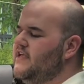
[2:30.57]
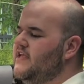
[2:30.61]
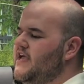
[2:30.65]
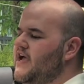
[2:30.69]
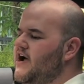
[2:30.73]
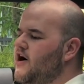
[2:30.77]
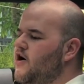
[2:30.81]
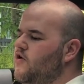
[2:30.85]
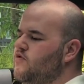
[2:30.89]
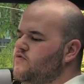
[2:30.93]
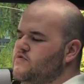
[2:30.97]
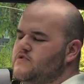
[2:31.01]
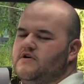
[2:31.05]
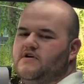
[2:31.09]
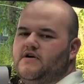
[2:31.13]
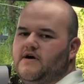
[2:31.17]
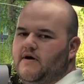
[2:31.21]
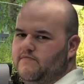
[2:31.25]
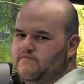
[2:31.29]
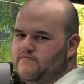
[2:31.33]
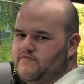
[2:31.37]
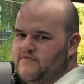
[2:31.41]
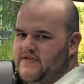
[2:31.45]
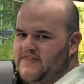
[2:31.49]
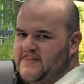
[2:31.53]
It also
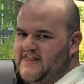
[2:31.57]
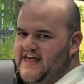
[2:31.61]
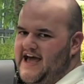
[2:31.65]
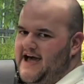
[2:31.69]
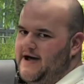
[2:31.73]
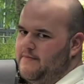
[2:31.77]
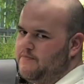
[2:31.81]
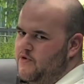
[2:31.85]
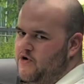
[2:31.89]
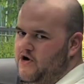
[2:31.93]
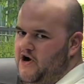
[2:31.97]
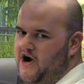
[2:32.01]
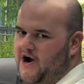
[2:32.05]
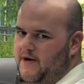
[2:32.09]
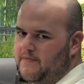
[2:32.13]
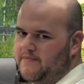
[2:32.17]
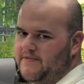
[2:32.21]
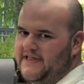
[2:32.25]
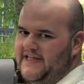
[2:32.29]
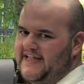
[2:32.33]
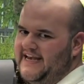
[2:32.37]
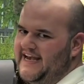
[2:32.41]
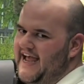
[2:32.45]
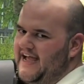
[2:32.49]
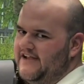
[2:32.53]
comes with Apple
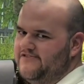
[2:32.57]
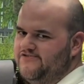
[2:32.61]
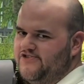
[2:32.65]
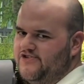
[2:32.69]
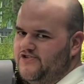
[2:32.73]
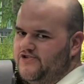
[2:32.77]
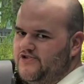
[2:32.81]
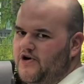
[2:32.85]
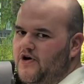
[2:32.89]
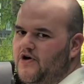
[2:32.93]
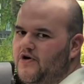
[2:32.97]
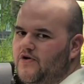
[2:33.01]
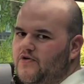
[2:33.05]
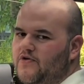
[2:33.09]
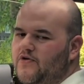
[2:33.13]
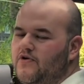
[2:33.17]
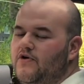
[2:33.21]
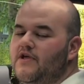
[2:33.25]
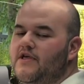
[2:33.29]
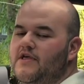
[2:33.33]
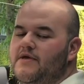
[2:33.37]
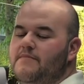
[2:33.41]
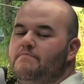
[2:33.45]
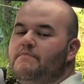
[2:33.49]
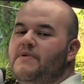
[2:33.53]
CarPlay and Android Auto,
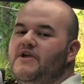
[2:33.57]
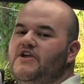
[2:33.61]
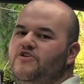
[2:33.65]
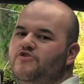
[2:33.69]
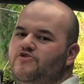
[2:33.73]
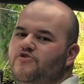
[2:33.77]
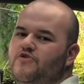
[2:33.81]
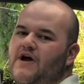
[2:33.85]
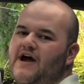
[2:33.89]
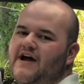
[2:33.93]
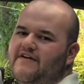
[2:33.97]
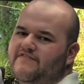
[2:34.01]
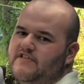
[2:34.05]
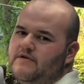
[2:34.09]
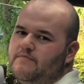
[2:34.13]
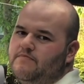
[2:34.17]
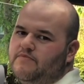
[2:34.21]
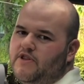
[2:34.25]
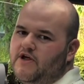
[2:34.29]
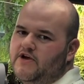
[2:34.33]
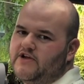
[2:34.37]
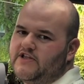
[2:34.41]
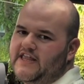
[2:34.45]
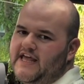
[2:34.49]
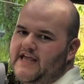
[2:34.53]
but you do have to
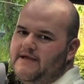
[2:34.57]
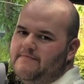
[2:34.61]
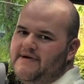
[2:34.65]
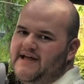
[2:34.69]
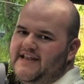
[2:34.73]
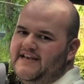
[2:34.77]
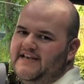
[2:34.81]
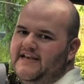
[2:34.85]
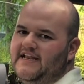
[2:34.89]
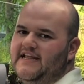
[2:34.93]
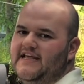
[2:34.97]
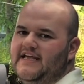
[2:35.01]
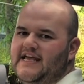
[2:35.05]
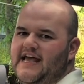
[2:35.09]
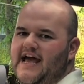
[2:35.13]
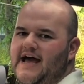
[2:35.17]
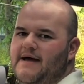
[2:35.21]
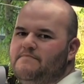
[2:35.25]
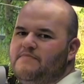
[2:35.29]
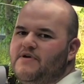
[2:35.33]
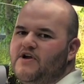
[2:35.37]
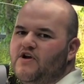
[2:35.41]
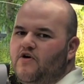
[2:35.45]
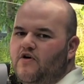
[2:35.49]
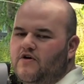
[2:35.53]
plug them in,
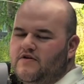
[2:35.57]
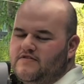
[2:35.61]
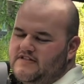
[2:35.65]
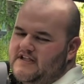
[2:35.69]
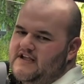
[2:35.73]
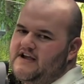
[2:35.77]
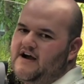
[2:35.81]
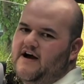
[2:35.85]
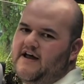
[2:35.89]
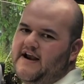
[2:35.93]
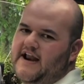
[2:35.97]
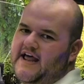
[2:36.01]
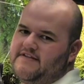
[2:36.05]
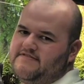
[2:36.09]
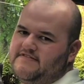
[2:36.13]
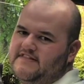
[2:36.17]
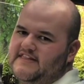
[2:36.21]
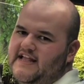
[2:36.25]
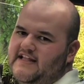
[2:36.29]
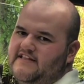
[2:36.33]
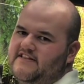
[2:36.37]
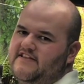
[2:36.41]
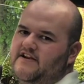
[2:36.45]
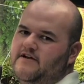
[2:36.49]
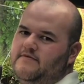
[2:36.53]
and because the car hasn't
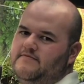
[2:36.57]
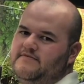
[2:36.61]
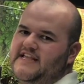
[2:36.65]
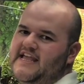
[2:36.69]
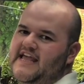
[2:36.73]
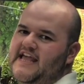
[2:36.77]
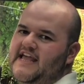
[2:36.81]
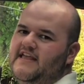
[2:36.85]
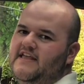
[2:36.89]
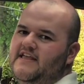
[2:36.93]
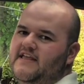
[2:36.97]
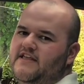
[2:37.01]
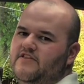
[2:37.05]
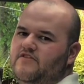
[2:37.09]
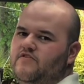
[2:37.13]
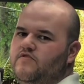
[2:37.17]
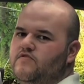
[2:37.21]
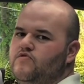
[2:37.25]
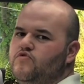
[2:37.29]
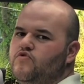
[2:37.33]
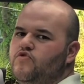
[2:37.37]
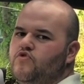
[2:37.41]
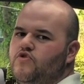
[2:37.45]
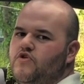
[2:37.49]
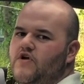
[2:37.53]
had an update, there's
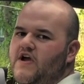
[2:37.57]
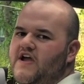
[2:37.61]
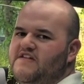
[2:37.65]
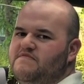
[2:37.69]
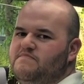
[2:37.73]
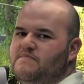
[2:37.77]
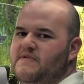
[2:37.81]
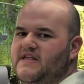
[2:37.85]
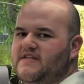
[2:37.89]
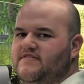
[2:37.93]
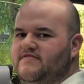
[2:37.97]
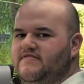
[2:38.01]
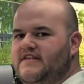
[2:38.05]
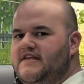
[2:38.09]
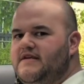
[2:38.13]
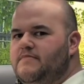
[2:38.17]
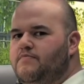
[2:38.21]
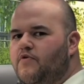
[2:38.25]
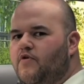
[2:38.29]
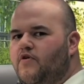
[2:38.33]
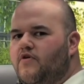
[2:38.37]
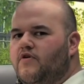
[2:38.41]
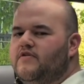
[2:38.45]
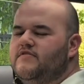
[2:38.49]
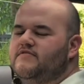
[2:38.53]
no USB-C
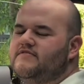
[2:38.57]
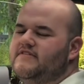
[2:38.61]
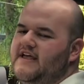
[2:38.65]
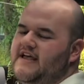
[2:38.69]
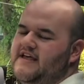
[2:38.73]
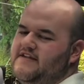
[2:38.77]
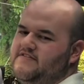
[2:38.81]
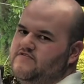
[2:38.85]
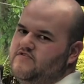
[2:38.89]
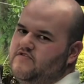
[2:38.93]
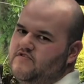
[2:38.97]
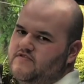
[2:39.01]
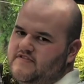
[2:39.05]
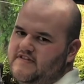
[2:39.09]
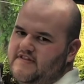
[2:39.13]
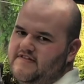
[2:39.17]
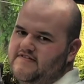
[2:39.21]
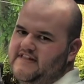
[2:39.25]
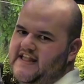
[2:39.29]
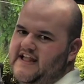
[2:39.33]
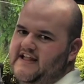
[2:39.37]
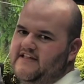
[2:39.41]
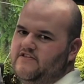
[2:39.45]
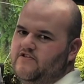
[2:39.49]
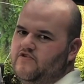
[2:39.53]
ports, it's just the
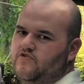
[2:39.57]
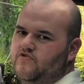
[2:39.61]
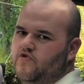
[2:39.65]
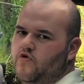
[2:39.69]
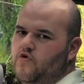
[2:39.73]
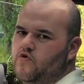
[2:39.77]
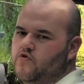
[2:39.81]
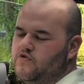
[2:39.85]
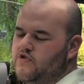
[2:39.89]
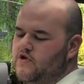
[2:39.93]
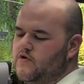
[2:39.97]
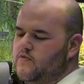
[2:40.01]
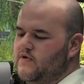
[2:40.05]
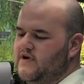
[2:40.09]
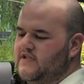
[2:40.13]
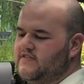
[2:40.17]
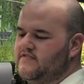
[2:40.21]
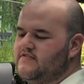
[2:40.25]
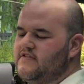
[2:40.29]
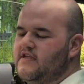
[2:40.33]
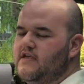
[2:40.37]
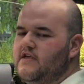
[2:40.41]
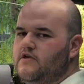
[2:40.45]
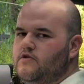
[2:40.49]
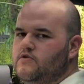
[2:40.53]
standard older
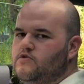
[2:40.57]
ones.